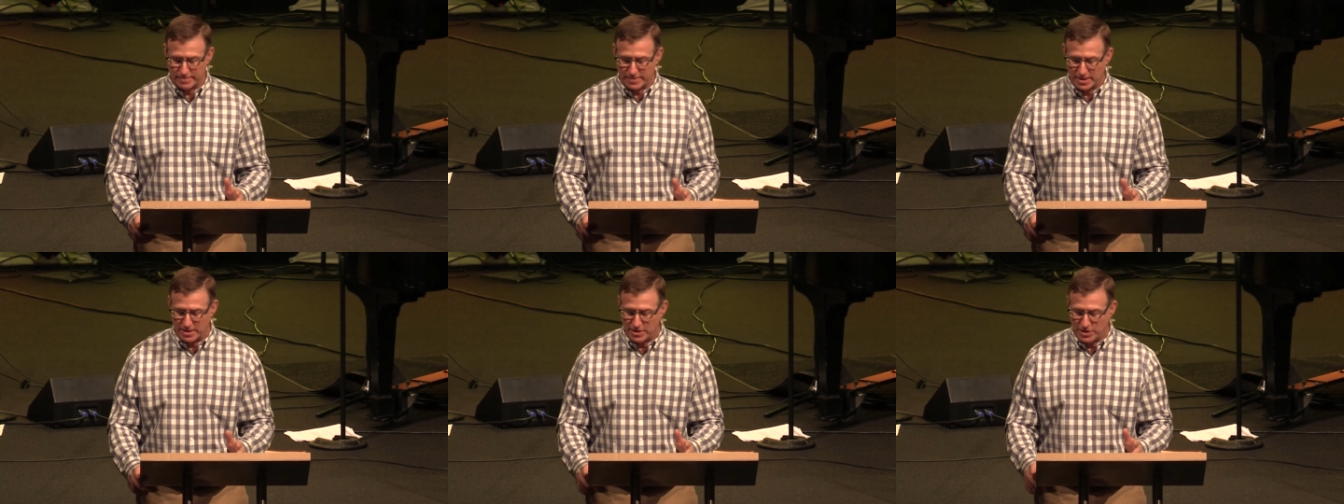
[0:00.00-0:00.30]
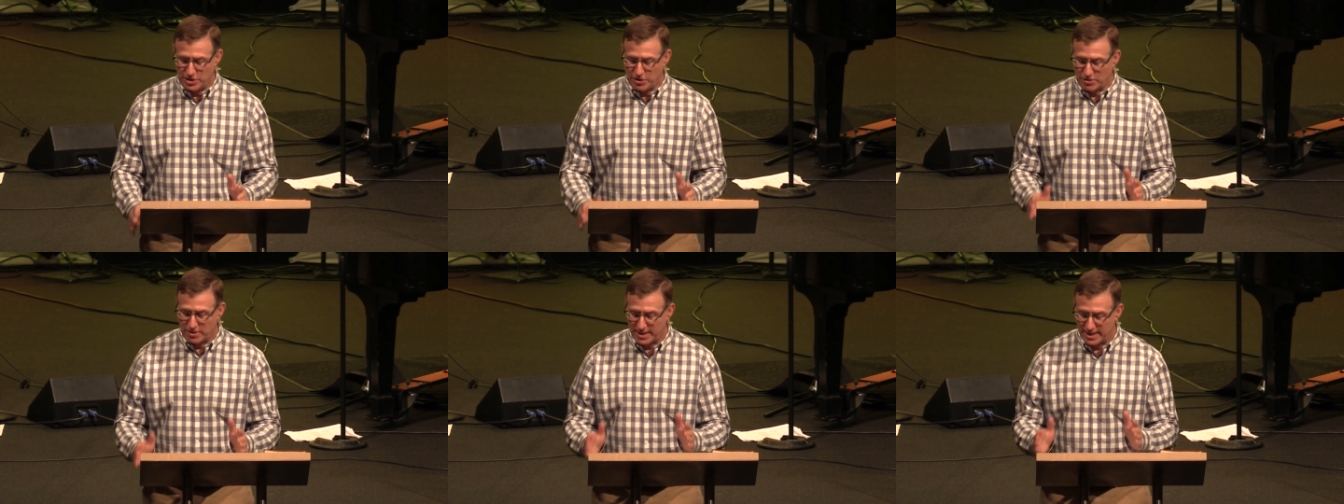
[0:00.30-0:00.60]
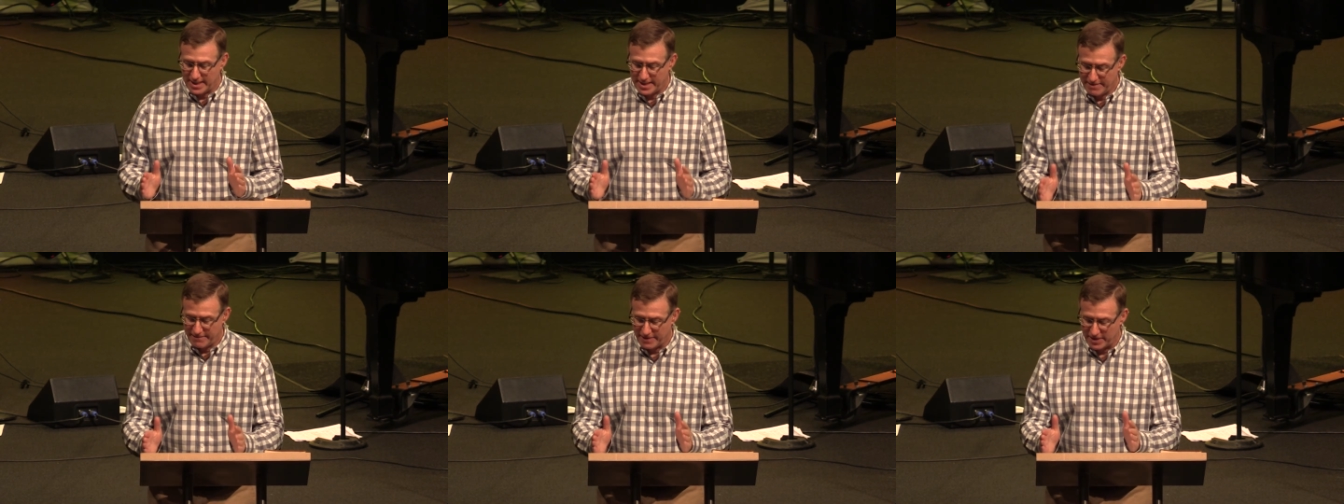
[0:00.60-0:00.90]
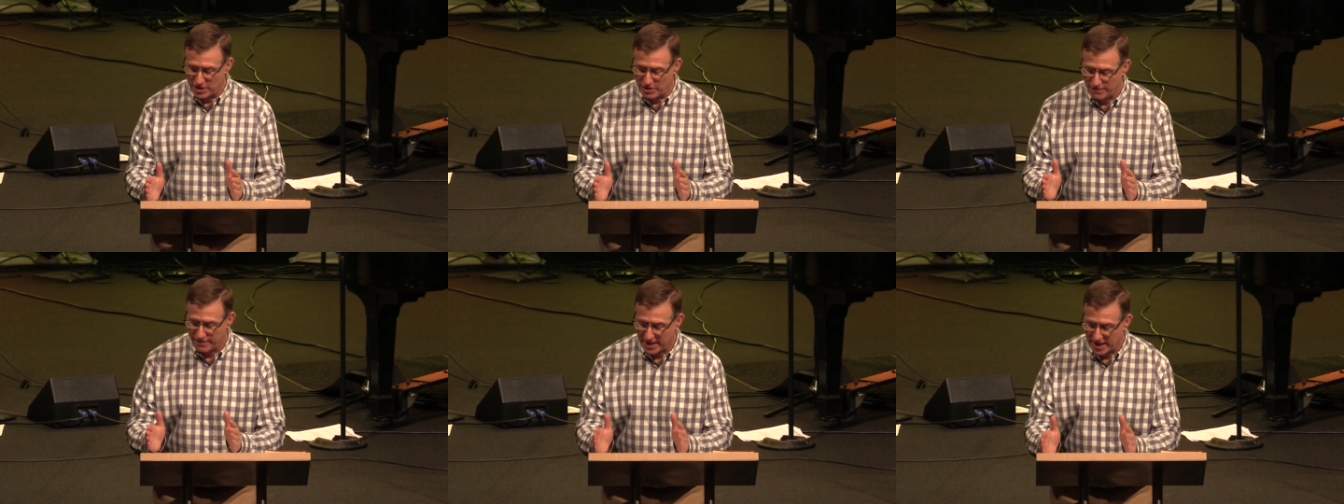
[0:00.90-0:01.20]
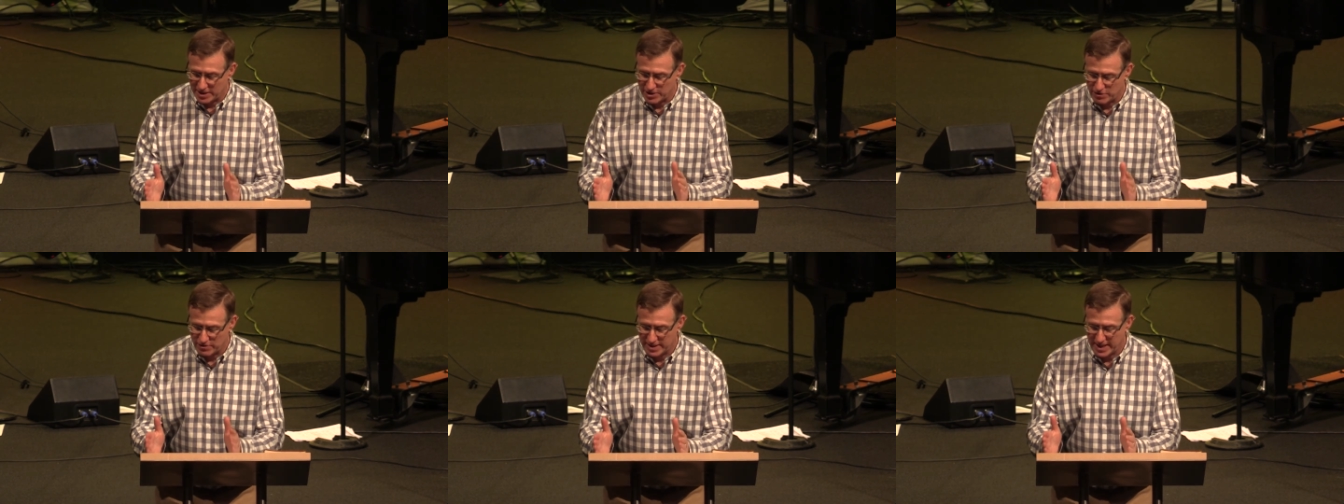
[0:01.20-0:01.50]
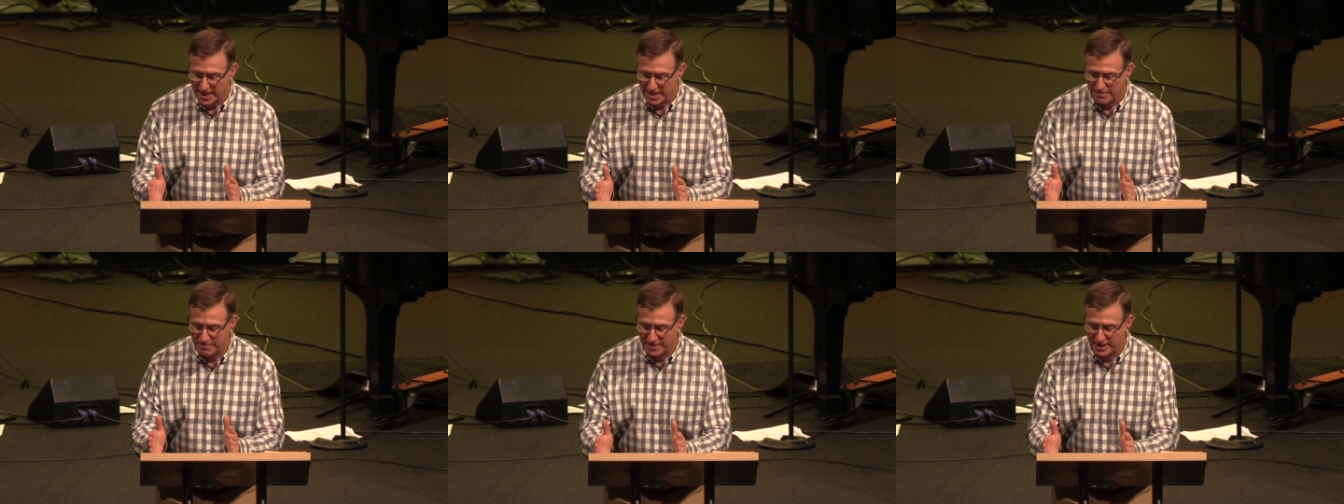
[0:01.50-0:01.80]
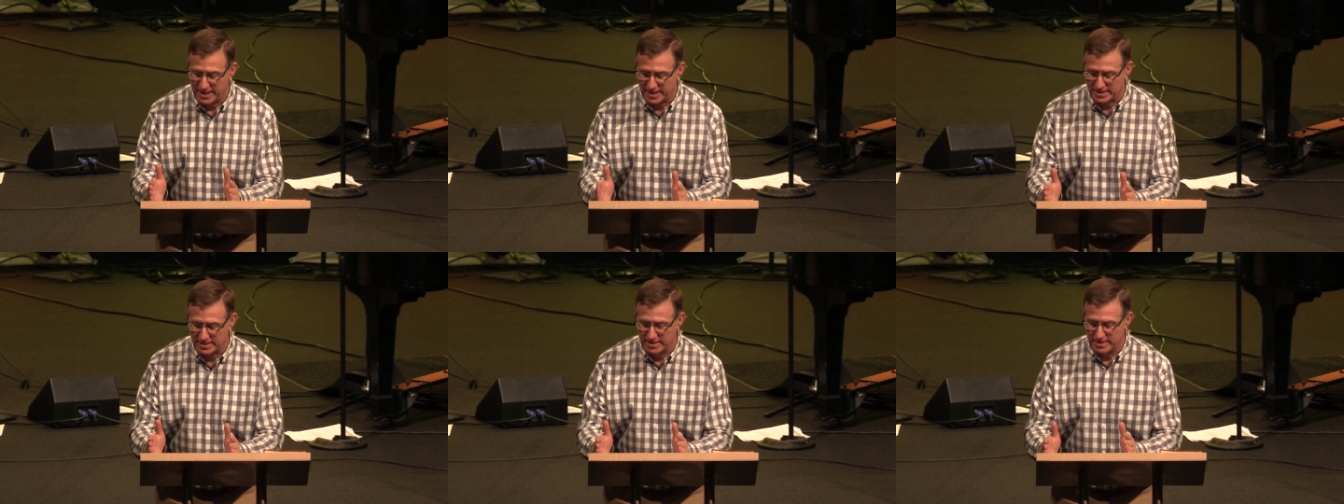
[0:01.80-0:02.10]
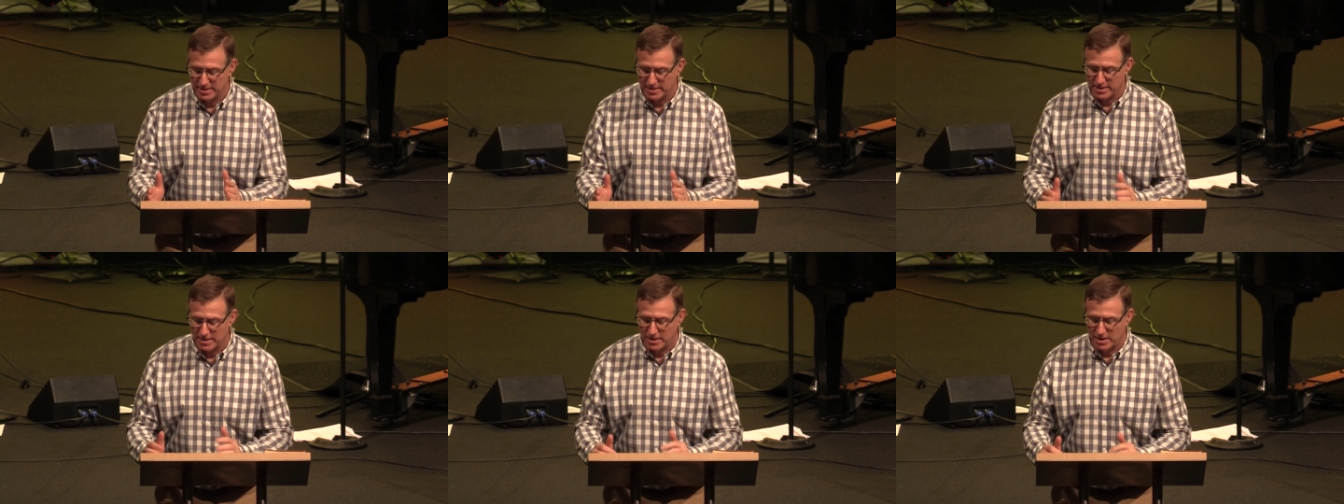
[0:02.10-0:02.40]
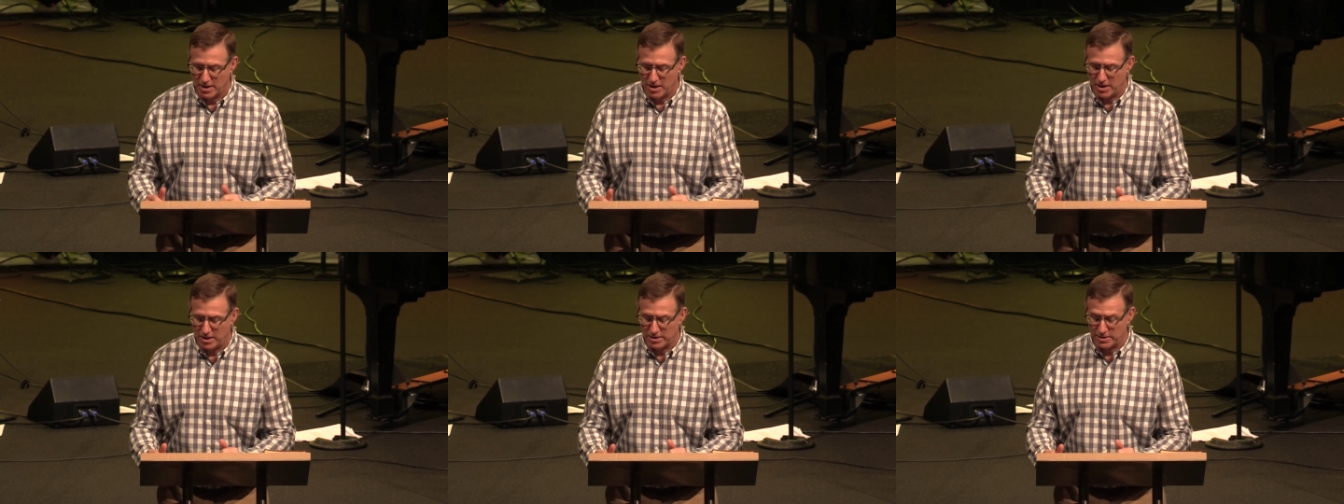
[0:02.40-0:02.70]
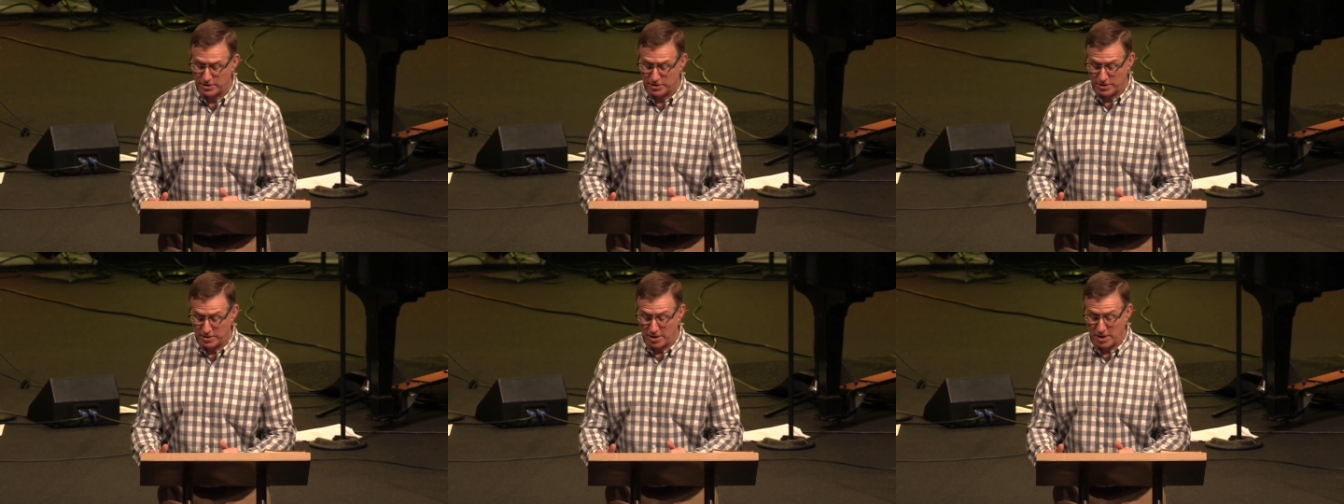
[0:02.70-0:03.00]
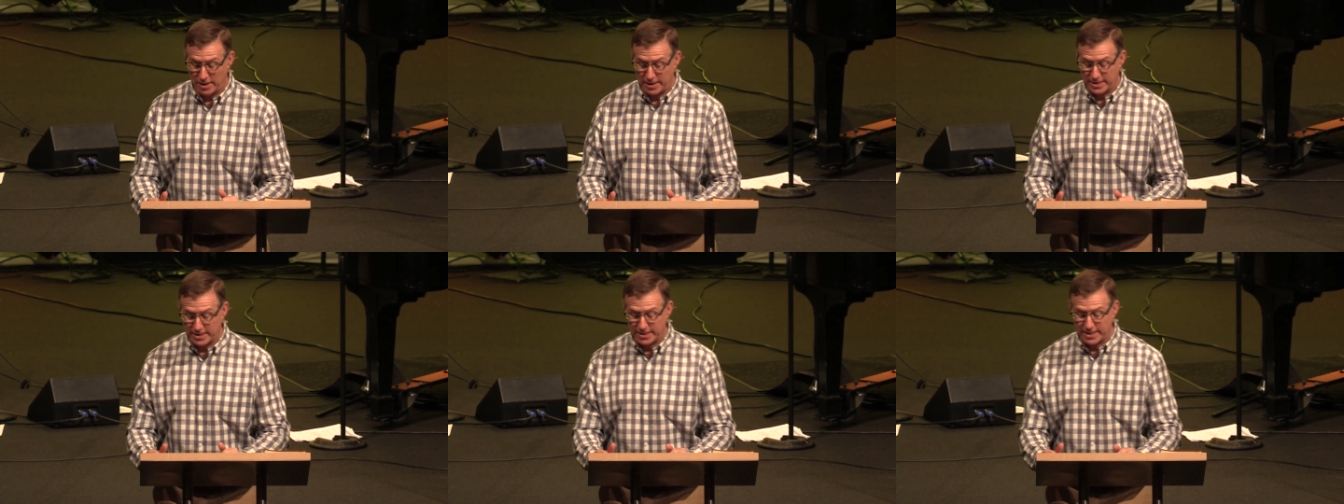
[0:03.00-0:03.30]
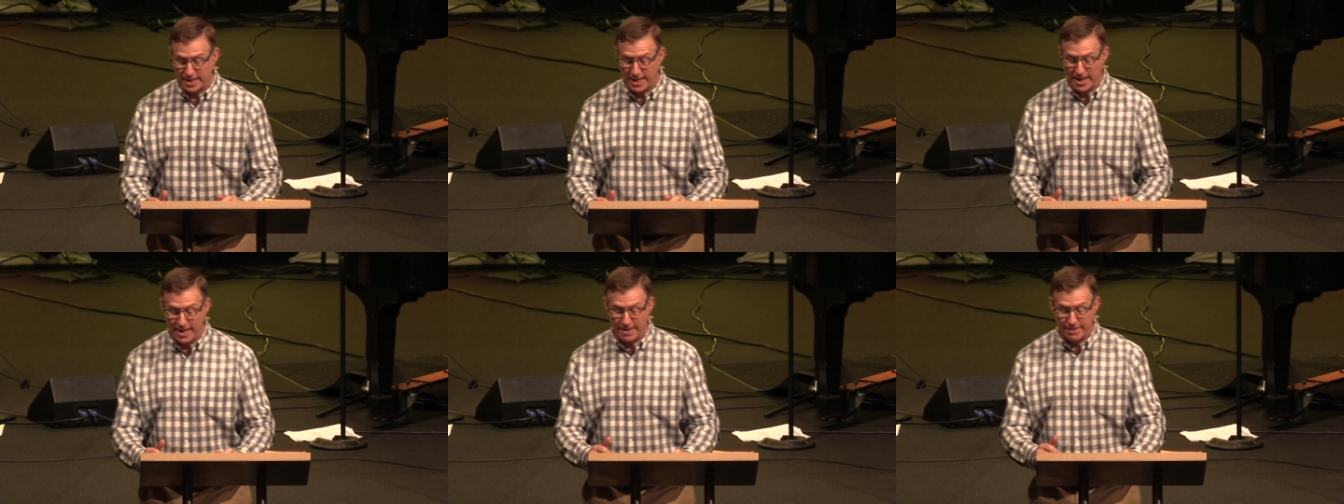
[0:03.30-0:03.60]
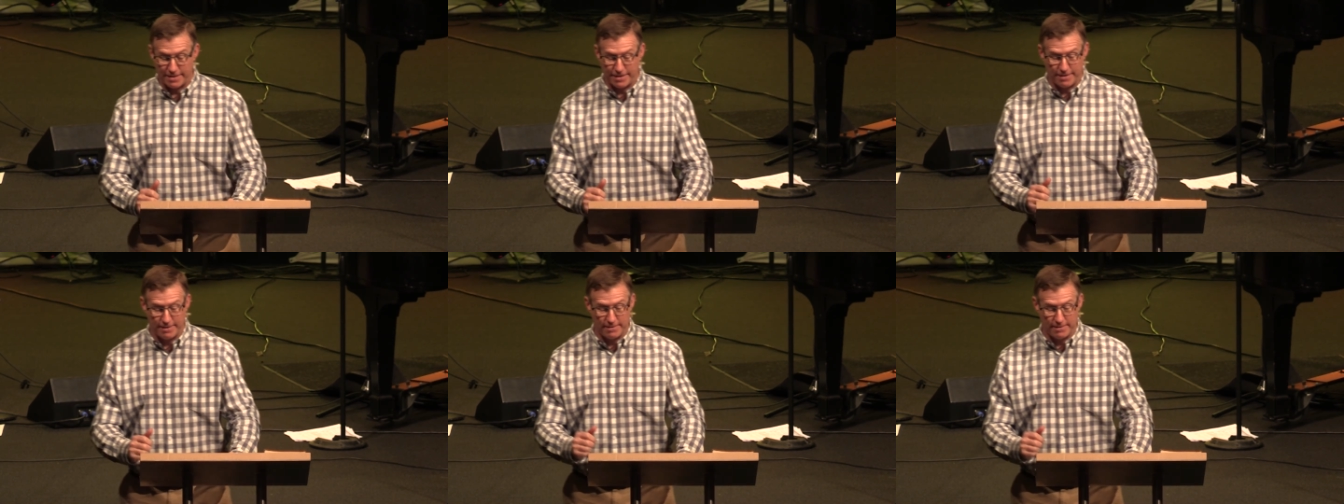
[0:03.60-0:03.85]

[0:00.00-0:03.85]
You're leaving, you've got your date picked, August 10th.